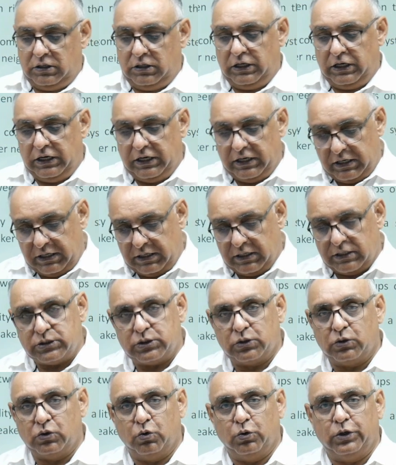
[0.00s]
India's
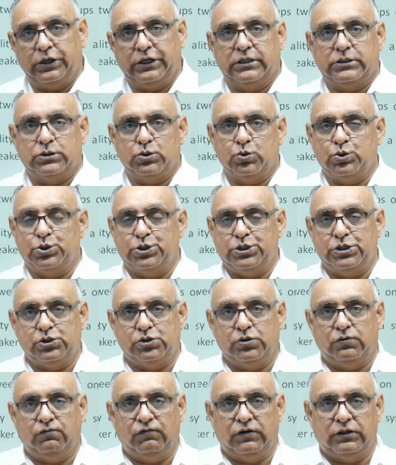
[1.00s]
growing
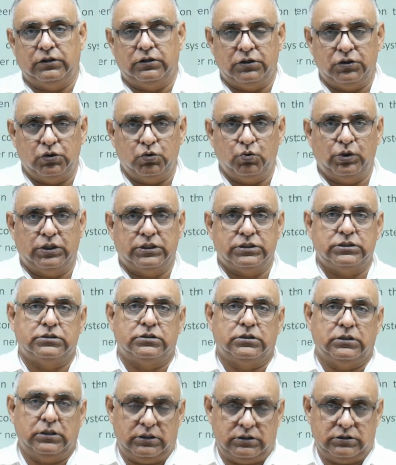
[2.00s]
association with the US
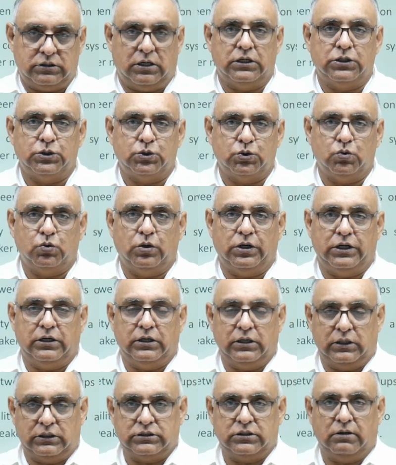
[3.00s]
is also an
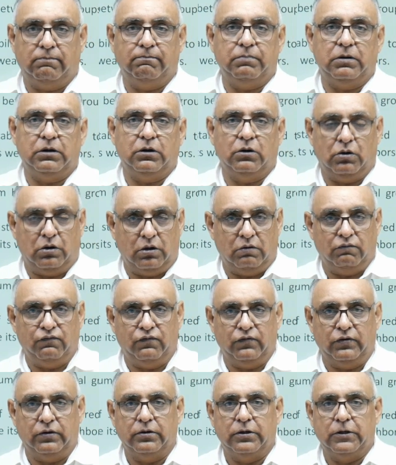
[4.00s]
example of
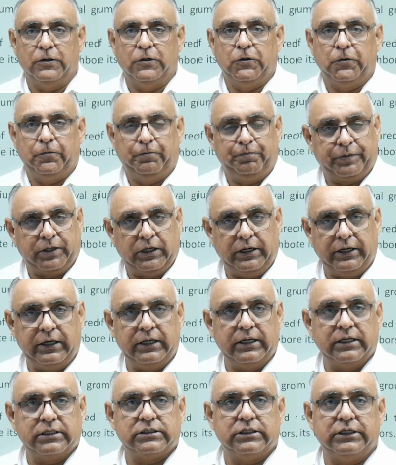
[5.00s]

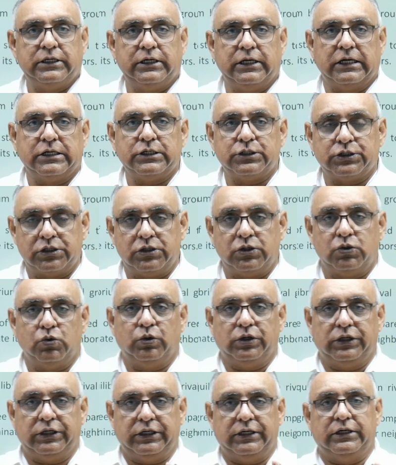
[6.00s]
India's intention to
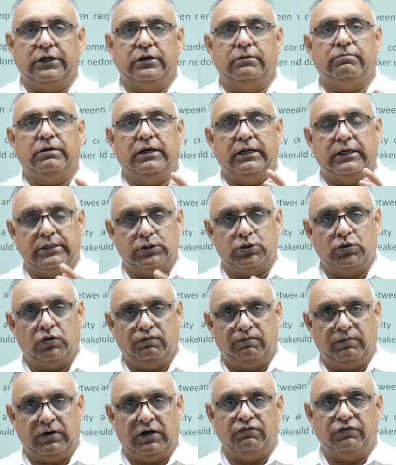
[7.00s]
create a balance
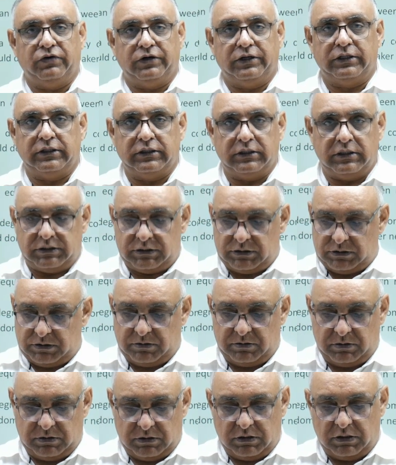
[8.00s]
of power in this
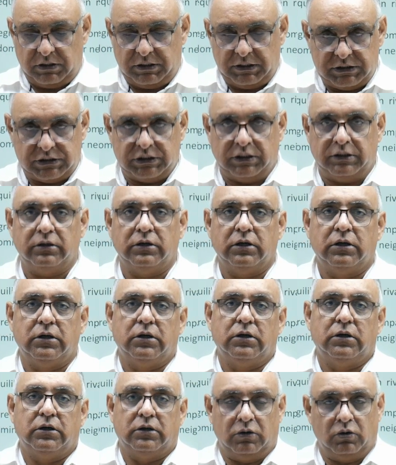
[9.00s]
region,
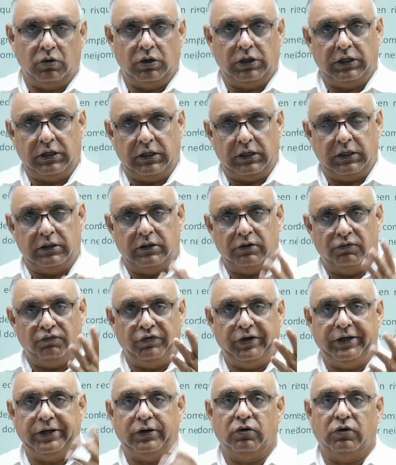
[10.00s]
okay, in the
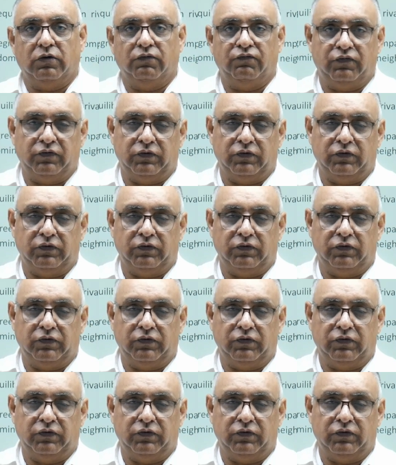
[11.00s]
wake of